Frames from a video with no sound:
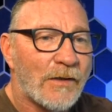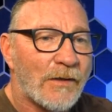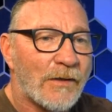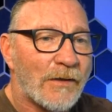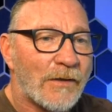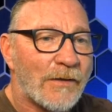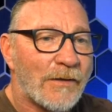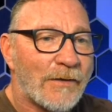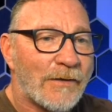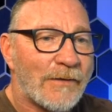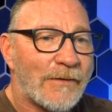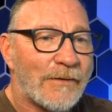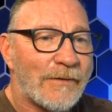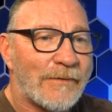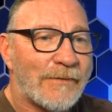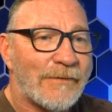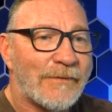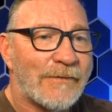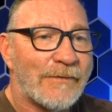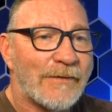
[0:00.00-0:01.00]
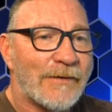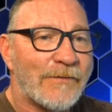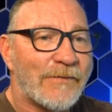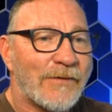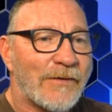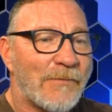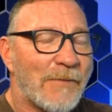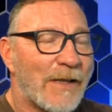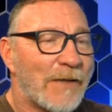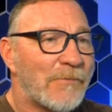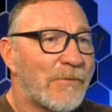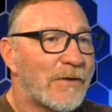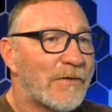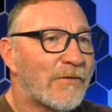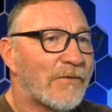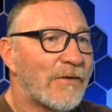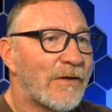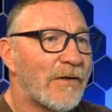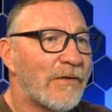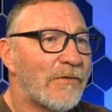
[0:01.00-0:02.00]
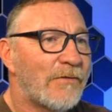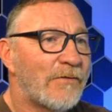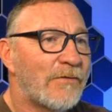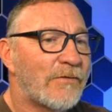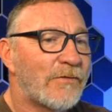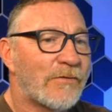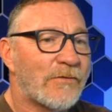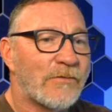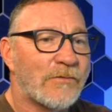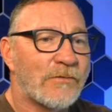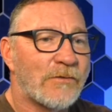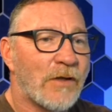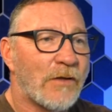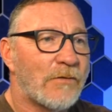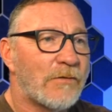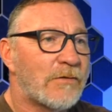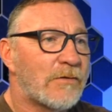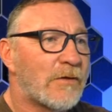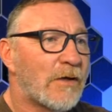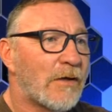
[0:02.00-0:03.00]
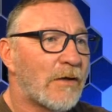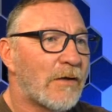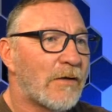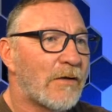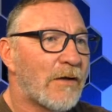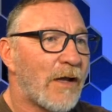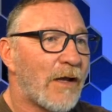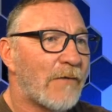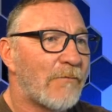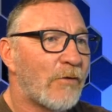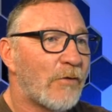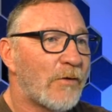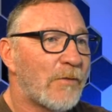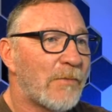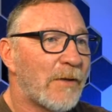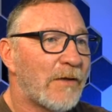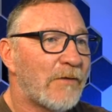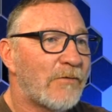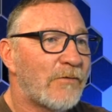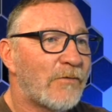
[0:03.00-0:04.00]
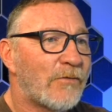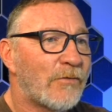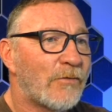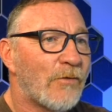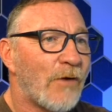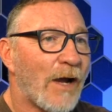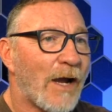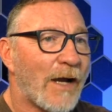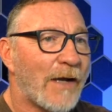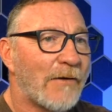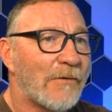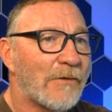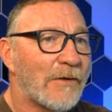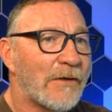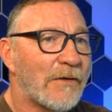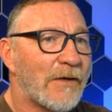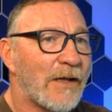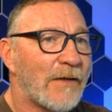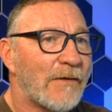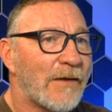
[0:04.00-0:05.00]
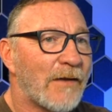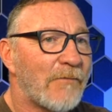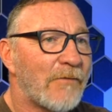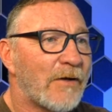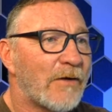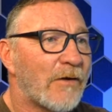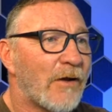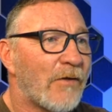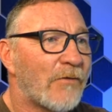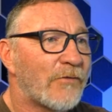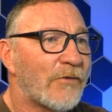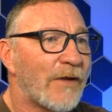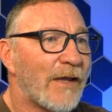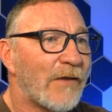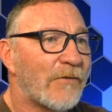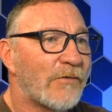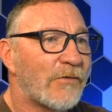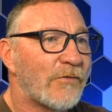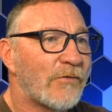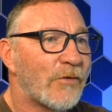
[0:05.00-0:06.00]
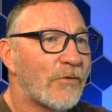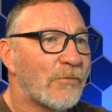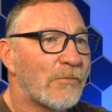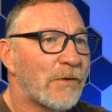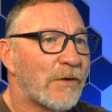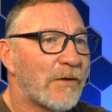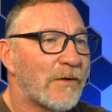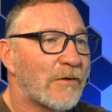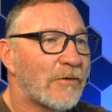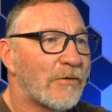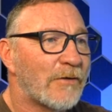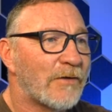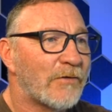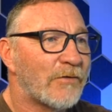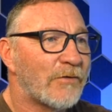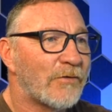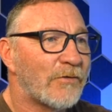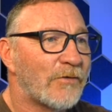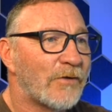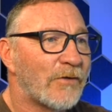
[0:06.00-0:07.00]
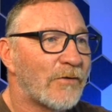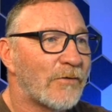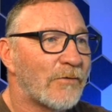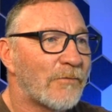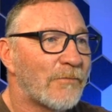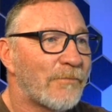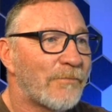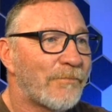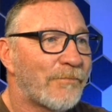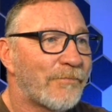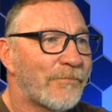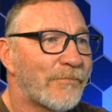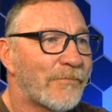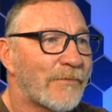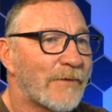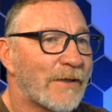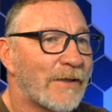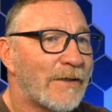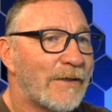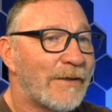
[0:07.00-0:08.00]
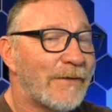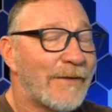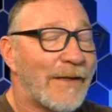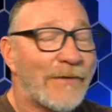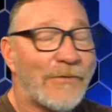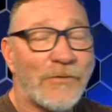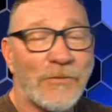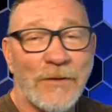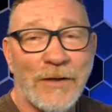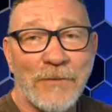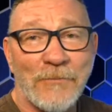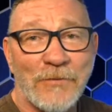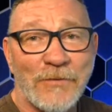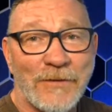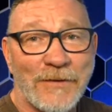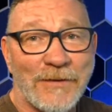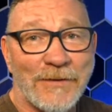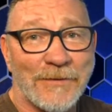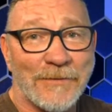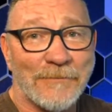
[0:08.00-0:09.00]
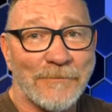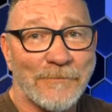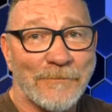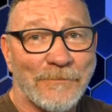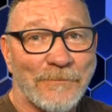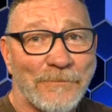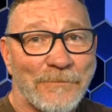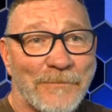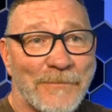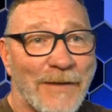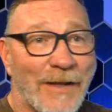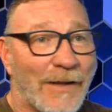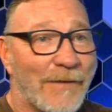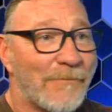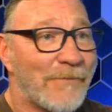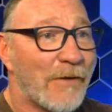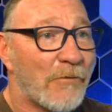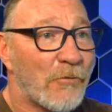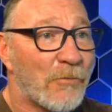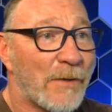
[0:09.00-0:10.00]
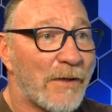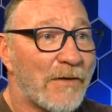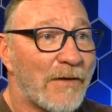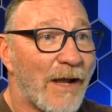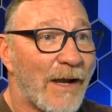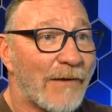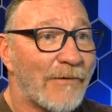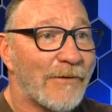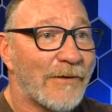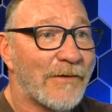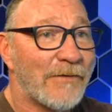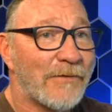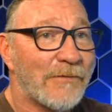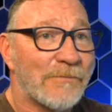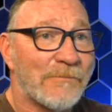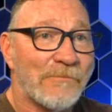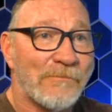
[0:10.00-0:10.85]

Let's see, Mad Mick says, dun dun, I've only been to Ireland. I love it. It also has its own political issues, though. That's what I'm saying. I've never been to Ireland.